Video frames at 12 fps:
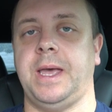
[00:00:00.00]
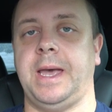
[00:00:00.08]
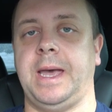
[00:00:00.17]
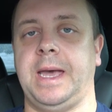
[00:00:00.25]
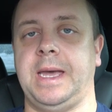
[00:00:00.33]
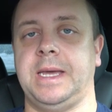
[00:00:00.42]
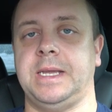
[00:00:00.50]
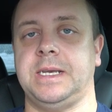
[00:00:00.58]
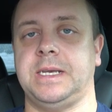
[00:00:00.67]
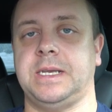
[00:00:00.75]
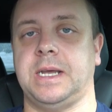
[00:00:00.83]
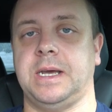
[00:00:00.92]

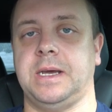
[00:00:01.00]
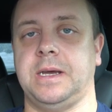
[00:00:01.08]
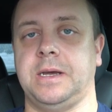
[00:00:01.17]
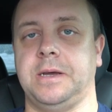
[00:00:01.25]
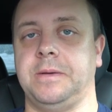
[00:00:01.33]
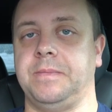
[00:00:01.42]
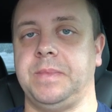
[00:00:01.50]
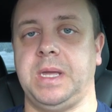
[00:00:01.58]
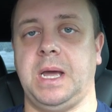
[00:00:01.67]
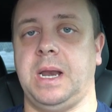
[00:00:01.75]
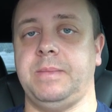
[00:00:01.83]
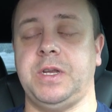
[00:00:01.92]
And
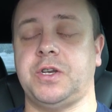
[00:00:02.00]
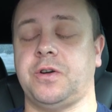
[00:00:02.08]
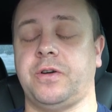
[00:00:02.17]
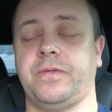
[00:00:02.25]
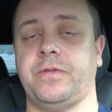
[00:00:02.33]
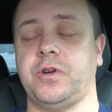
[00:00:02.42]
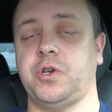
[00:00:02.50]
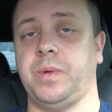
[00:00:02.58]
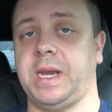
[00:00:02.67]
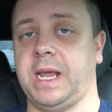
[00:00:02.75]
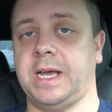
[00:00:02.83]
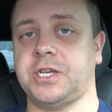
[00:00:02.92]
yeah, let me start first
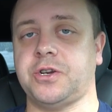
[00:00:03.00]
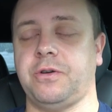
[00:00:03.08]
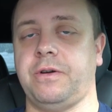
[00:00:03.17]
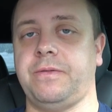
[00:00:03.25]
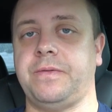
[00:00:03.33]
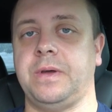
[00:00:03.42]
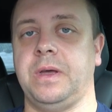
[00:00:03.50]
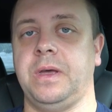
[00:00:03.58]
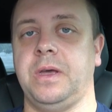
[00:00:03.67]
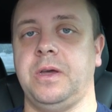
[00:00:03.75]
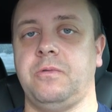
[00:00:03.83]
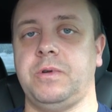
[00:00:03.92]
with the S-curve,
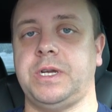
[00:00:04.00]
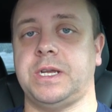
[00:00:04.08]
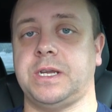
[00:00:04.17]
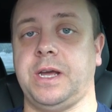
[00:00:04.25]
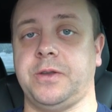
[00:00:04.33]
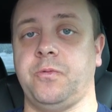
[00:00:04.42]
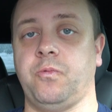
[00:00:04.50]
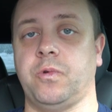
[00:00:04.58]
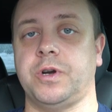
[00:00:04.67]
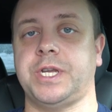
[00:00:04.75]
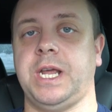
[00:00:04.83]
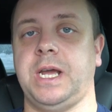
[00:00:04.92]
which has gotten
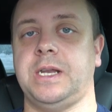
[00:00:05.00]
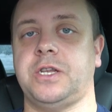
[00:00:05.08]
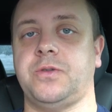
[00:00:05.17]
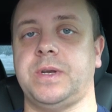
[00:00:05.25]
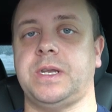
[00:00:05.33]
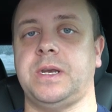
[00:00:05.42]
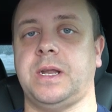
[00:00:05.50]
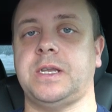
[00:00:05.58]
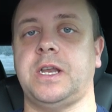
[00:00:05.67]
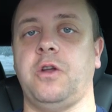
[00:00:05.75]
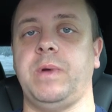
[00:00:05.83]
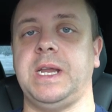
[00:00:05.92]
worse again. So it's not
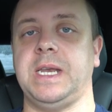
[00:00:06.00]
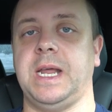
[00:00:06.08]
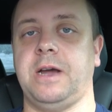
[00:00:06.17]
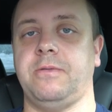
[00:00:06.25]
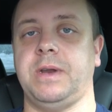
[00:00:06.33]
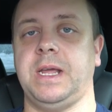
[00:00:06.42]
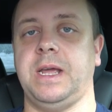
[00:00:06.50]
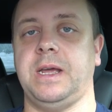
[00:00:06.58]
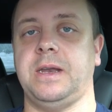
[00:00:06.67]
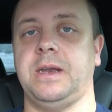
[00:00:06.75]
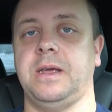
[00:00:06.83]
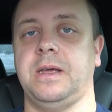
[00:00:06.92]
slowing down
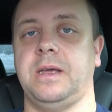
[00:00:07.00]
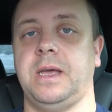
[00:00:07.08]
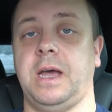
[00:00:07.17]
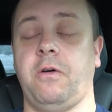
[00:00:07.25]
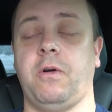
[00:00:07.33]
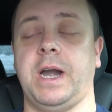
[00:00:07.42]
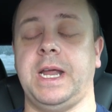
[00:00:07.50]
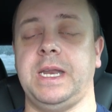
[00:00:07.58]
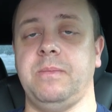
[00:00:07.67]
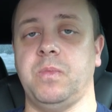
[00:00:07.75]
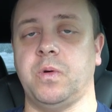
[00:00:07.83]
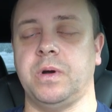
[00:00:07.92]
again or
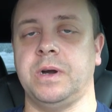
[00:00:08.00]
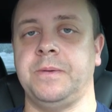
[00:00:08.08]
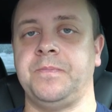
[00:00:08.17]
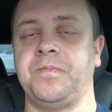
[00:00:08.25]
anymore